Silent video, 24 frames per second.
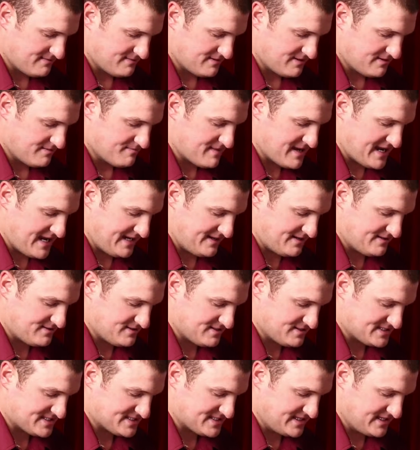main
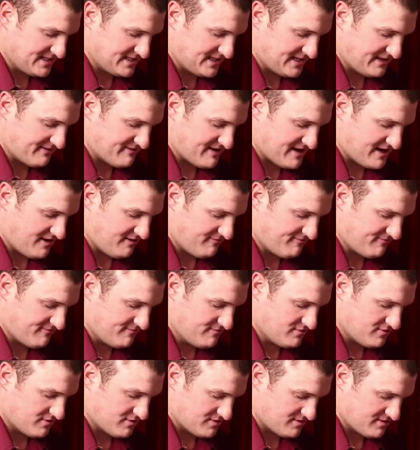sealing valve,
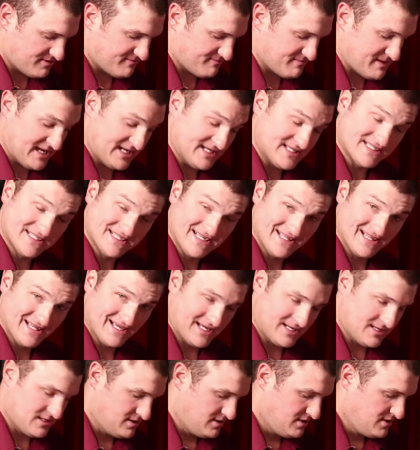or the main
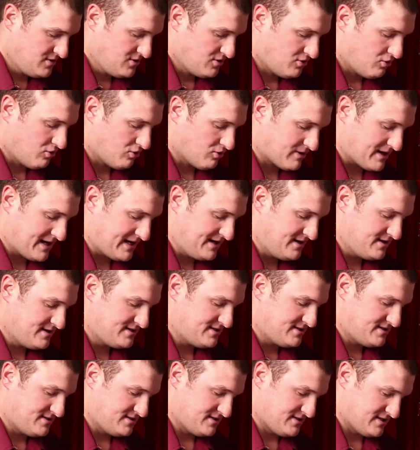sealing O-ring
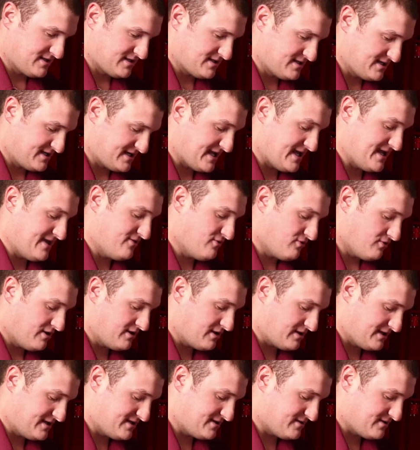to contain the
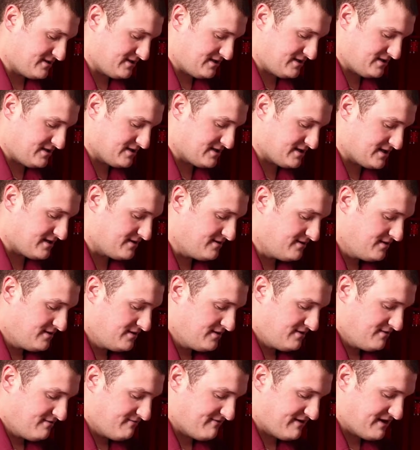oil into the
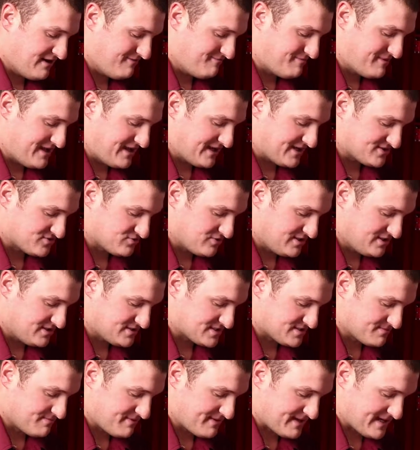valve bank, as well as
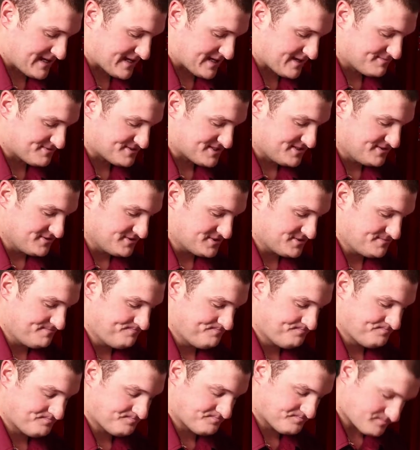some backup seals.
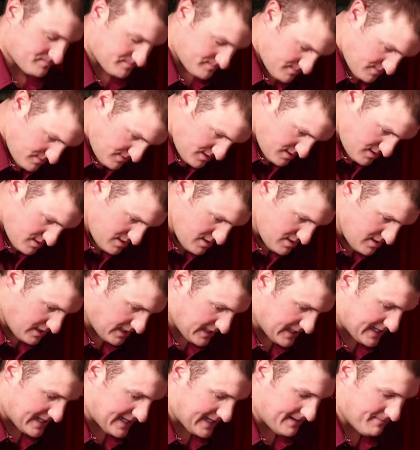
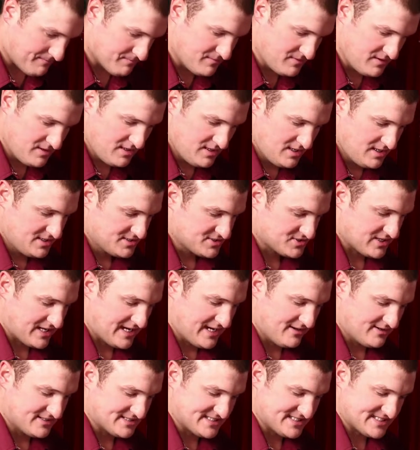So I
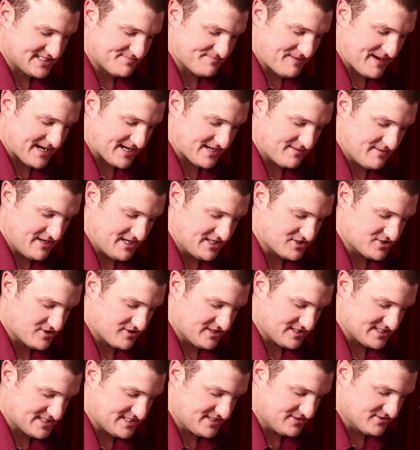always inspect to make sure
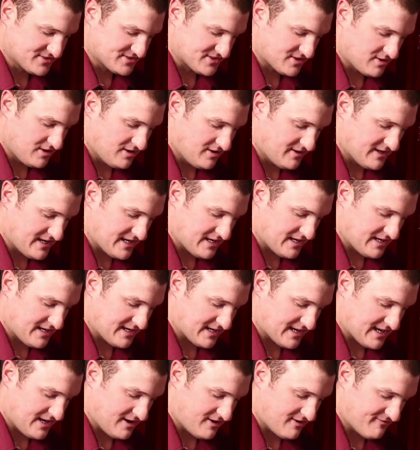the seals are all there and
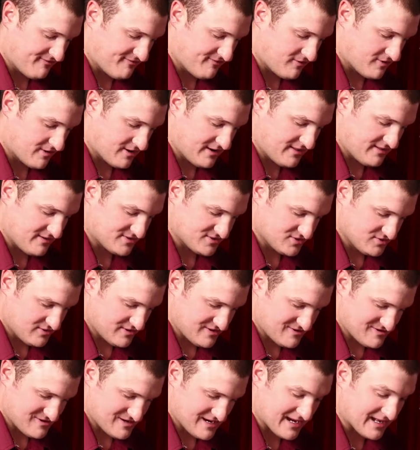accounted for, and there's no
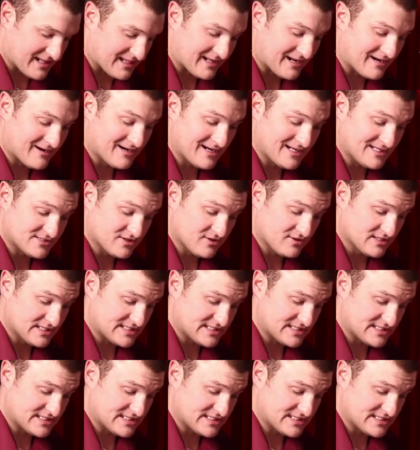irregularities on the